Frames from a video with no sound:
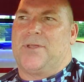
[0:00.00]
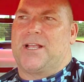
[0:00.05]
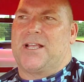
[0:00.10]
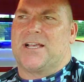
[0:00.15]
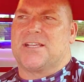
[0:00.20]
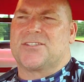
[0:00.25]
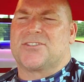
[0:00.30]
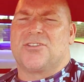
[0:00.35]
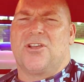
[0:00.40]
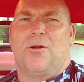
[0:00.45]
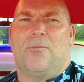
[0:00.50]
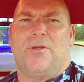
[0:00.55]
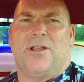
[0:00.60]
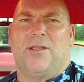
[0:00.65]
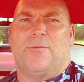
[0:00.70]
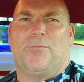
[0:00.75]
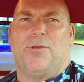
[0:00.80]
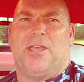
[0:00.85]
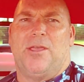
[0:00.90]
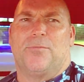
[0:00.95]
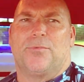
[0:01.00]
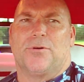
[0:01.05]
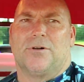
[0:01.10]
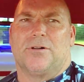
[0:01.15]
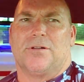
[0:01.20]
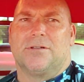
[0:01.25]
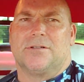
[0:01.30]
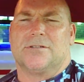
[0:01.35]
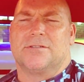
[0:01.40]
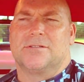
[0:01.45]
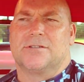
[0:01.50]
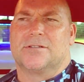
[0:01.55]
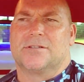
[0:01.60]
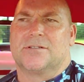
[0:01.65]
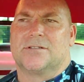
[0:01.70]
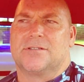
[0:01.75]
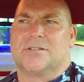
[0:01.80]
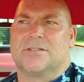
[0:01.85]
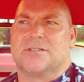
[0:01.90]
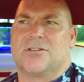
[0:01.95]
because so many people
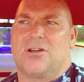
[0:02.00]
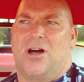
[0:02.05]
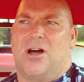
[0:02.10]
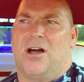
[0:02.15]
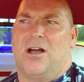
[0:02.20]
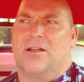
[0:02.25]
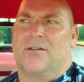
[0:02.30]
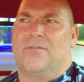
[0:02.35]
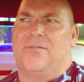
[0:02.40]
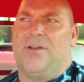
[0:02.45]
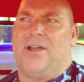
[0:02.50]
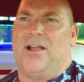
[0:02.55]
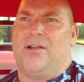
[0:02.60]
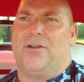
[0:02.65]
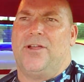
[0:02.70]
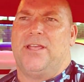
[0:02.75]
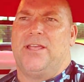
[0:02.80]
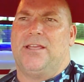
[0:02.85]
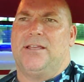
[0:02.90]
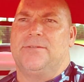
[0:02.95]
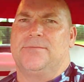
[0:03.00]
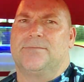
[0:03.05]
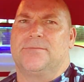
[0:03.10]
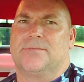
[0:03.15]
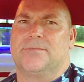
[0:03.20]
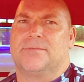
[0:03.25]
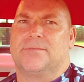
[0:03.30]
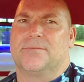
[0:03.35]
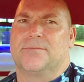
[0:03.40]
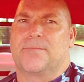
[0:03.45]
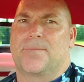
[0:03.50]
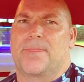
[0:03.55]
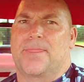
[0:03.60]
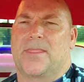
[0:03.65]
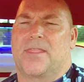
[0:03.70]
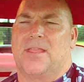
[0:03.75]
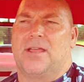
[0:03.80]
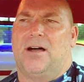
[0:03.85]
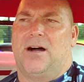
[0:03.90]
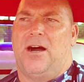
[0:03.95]
talk very
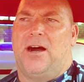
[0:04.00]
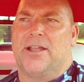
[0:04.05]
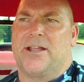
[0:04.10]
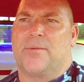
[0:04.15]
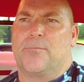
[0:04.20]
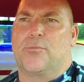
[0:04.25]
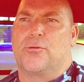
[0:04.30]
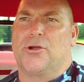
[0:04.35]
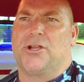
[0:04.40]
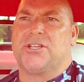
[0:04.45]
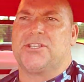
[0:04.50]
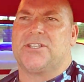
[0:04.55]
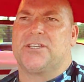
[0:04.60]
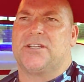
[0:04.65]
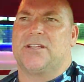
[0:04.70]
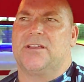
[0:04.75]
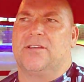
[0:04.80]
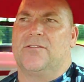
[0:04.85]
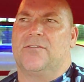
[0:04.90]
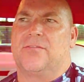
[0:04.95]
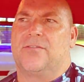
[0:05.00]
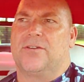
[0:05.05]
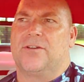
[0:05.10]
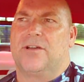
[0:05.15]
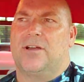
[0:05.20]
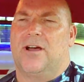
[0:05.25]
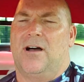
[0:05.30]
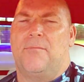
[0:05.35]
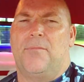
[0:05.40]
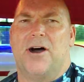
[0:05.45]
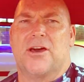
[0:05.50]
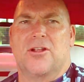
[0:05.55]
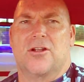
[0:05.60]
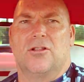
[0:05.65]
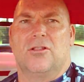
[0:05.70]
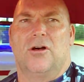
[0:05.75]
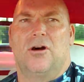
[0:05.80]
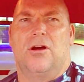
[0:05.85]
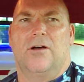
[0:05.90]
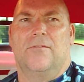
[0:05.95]
unappreciative about
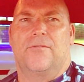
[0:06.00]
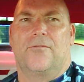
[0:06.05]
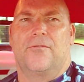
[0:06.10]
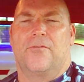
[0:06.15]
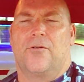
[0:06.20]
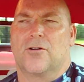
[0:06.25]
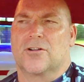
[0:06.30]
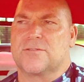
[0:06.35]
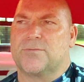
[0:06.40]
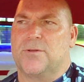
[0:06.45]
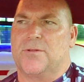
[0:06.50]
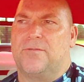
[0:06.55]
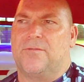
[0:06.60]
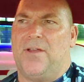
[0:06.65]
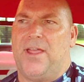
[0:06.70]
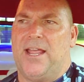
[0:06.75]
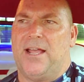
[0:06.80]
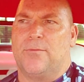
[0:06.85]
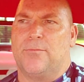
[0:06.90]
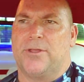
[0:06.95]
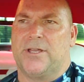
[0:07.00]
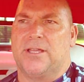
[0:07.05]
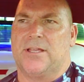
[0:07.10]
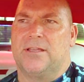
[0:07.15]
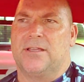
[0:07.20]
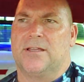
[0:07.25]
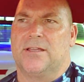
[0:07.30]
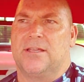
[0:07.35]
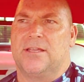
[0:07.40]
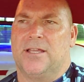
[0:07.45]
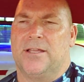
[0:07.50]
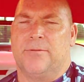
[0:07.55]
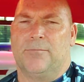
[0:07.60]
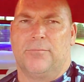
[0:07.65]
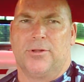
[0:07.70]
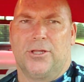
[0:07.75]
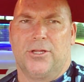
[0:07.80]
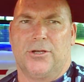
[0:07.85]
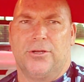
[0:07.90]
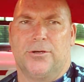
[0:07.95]
our law enforcement family in
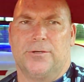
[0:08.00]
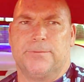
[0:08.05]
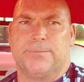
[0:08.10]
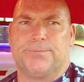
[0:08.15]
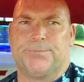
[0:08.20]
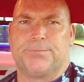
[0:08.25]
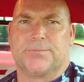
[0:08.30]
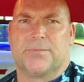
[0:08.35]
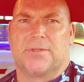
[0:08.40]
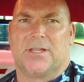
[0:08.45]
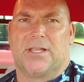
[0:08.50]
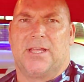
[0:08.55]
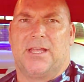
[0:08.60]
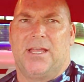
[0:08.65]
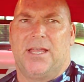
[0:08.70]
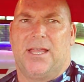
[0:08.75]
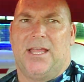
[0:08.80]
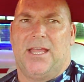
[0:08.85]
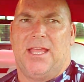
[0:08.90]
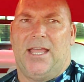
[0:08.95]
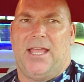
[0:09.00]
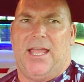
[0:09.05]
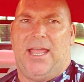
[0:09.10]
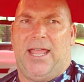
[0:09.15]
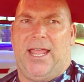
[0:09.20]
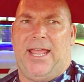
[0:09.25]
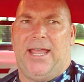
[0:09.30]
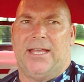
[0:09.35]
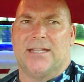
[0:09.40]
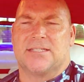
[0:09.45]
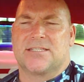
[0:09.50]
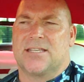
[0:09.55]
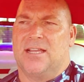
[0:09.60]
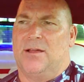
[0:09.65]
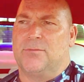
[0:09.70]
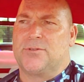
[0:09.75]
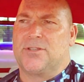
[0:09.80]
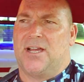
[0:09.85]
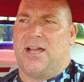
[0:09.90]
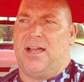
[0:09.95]
blue. And
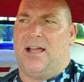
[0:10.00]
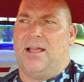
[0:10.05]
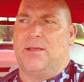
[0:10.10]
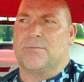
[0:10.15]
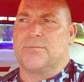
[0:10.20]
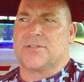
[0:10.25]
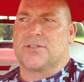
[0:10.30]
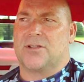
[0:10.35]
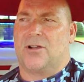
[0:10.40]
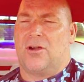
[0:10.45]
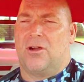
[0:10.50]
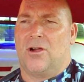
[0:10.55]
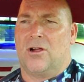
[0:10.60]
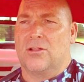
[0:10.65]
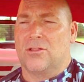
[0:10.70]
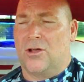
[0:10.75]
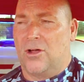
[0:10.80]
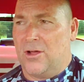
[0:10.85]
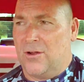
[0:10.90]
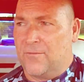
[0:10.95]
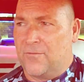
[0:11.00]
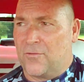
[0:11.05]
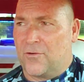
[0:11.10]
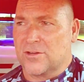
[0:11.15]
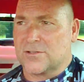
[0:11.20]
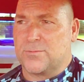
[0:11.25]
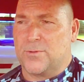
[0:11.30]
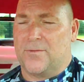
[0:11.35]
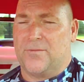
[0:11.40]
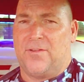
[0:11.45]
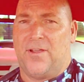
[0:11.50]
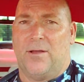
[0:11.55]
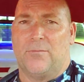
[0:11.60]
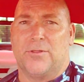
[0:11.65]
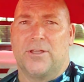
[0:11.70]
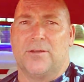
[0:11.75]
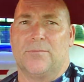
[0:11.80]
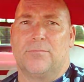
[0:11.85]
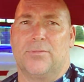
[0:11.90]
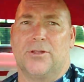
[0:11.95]
sometimes our law enforcement
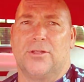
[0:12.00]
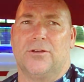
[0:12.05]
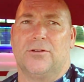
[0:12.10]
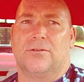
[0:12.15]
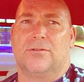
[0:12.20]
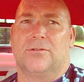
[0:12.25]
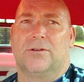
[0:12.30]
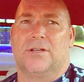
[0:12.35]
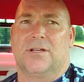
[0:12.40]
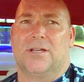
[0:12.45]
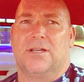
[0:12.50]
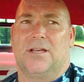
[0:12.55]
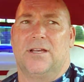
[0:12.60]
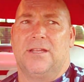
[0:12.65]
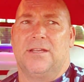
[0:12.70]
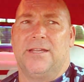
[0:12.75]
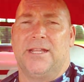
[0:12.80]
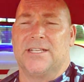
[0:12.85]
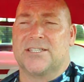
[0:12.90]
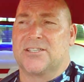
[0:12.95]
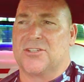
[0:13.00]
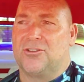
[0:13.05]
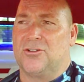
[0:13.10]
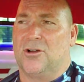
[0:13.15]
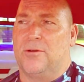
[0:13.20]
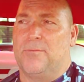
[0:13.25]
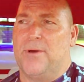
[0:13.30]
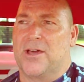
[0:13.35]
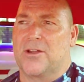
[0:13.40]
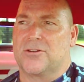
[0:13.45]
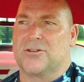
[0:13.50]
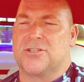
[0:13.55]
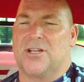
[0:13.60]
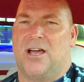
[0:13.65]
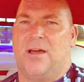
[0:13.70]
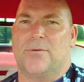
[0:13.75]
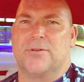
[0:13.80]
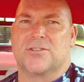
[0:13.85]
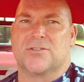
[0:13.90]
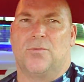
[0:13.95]
family in blue needs to do a better
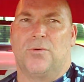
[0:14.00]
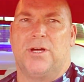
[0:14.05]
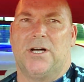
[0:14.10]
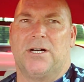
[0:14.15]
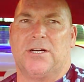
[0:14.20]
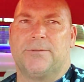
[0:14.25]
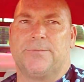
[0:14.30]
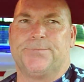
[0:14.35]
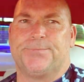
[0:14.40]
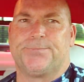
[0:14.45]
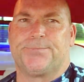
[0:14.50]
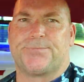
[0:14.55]
job as well.